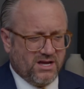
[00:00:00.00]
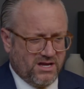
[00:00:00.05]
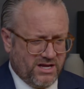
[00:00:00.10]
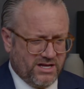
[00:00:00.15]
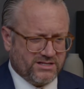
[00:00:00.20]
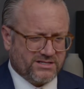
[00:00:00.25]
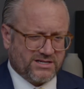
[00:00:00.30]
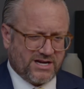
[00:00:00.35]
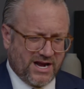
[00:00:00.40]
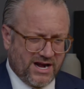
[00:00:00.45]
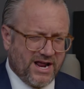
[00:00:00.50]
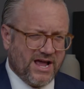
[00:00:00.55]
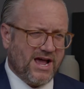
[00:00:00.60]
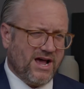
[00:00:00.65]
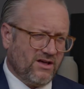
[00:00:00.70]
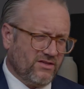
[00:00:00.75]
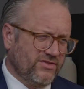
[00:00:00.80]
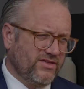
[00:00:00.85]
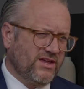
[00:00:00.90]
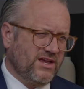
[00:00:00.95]
It's kind of
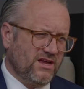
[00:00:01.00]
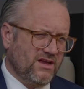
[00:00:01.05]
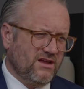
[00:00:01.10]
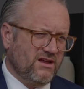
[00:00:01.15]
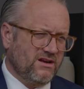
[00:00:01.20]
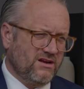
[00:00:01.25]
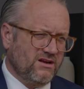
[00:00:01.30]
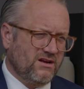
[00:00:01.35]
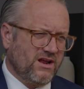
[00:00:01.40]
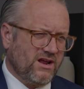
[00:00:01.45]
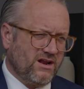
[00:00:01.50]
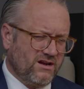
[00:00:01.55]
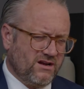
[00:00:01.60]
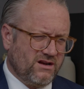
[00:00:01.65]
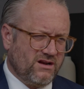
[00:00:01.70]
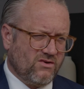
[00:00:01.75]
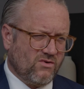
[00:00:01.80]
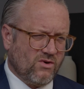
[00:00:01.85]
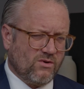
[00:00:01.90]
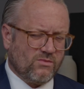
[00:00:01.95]
healthy and,
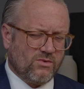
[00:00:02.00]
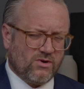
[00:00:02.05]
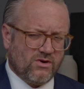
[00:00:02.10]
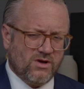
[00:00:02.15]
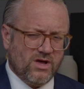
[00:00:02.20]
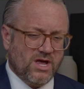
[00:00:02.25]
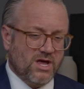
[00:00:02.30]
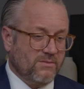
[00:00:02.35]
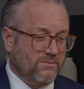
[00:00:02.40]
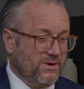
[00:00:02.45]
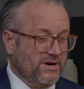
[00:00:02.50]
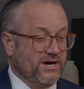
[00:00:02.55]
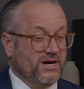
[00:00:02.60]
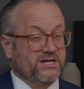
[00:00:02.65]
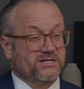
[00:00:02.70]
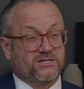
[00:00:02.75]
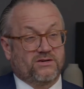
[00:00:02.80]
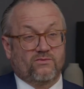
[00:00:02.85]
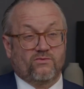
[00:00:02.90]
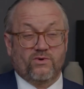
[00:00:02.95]
and normal, but it
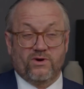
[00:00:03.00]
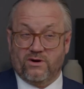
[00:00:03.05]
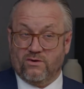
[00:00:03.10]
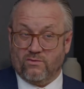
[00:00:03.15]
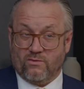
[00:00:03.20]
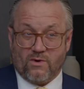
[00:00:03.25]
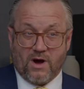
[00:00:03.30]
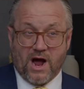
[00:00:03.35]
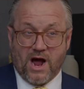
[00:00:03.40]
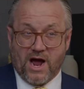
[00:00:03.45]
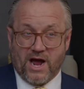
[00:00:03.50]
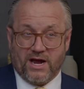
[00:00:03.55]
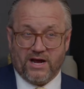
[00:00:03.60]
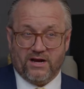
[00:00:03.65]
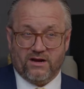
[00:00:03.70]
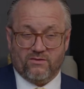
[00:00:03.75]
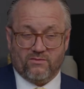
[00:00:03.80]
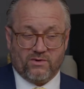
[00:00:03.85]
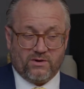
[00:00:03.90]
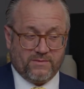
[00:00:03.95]
isn't real
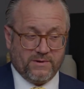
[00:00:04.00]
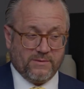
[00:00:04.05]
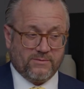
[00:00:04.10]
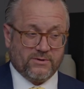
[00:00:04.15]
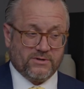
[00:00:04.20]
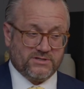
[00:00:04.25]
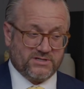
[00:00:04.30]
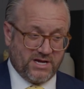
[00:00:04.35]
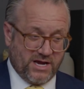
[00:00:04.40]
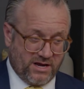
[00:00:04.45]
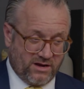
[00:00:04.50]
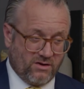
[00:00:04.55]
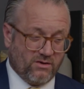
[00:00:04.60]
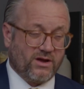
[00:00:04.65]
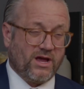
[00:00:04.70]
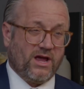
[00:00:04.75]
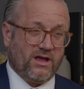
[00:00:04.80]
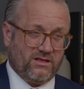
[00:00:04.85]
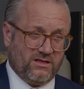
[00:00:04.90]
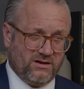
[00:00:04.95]
wide where people are saying,
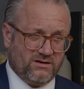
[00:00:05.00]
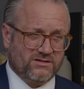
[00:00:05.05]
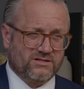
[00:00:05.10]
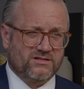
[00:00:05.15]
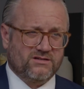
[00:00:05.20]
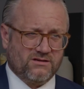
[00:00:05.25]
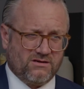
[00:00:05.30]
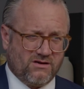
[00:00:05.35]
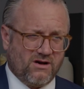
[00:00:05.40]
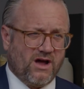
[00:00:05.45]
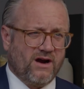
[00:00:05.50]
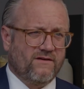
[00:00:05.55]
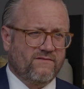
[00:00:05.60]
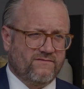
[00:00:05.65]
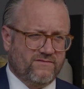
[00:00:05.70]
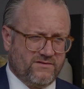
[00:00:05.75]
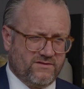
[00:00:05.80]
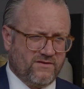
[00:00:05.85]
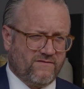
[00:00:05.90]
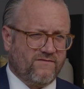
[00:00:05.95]
okay, there's a lot
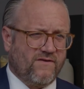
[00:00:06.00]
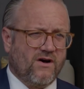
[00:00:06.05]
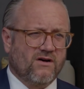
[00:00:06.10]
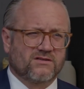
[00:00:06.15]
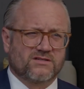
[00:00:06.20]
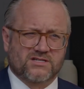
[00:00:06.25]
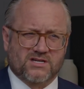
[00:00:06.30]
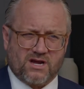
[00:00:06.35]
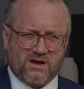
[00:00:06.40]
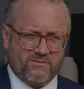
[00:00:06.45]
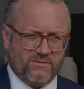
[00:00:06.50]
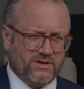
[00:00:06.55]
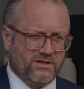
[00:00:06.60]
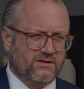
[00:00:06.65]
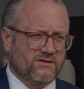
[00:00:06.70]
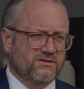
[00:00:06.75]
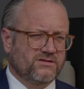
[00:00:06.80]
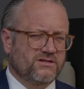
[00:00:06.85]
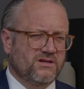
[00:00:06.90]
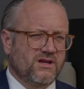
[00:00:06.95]
of defaults coming,
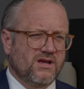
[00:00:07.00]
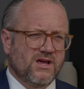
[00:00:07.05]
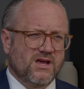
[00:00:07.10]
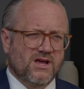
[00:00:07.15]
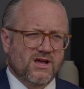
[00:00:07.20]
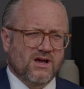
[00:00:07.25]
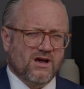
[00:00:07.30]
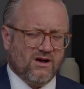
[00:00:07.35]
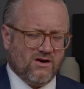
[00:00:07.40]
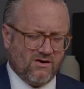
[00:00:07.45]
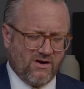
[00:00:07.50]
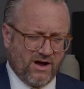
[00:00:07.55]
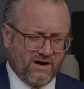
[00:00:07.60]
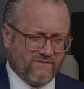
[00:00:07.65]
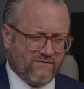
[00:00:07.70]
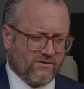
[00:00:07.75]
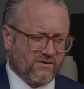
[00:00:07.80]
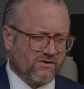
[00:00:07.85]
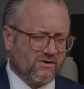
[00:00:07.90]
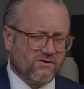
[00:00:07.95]
there's a lot
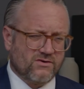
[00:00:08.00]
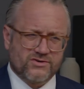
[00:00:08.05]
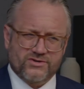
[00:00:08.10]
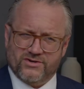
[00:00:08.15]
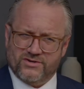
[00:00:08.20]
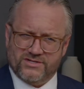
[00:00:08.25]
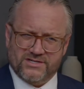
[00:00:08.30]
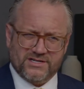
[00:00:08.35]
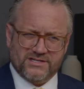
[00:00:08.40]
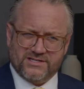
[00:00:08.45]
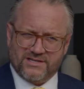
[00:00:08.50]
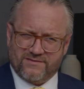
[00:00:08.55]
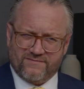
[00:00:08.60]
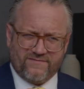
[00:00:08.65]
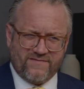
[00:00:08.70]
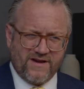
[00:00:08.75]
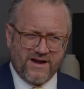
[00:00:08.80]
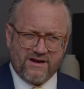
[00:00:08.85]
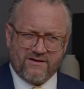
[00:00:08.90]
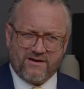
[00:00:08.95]
of foreclosures. It's a
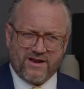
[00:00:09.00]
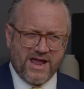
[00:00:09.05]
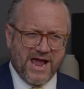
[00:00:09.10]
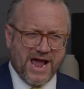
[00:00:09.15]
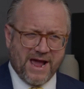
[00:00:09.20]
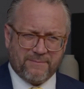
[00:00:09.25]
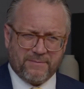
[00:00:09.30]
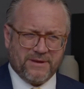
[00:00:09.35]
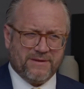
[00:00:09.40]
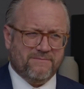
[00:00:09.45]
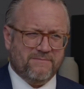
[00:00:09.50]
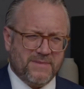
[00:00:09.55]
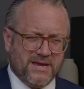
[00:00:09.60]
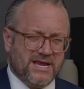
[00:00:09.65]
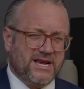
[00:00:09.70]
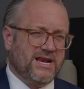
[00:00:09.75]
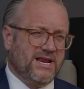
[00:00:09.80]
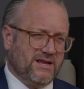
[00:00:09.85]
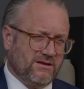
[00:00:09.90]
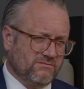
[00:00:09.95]
very happy
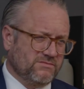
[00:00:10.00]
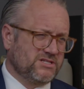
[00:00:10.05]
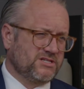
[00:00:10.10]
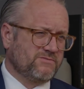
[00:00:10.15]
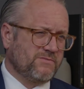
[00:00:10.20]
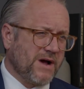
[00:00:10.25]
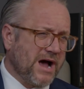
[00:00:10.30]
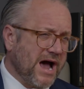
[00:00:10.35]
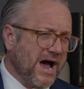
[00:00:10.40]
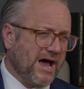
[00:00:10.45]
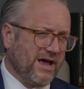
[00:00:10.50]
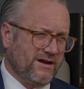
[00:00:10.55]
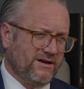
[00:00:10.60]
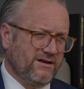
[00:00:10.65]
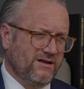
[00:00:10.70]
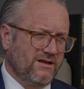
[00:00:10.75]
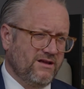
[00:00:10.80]
medium spot.